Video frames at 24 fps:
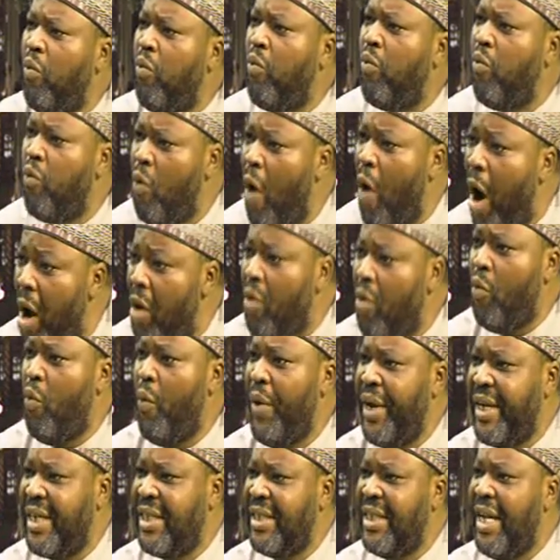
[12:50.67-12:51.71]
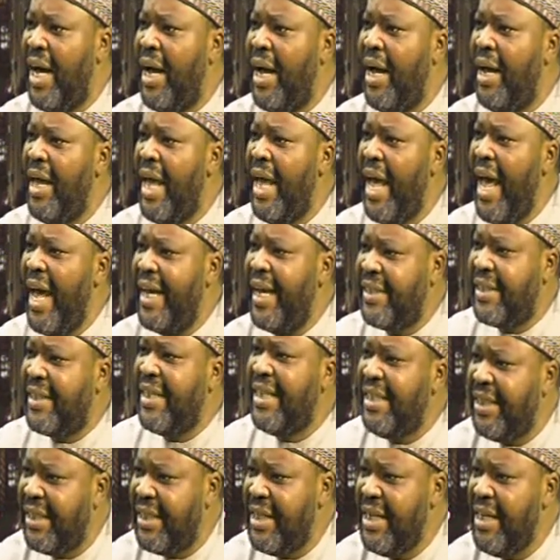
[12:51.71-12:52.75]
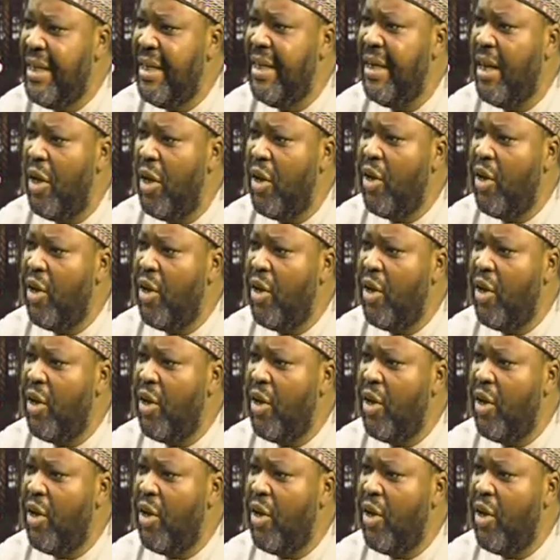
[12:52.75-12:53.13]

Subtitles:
work with the existing,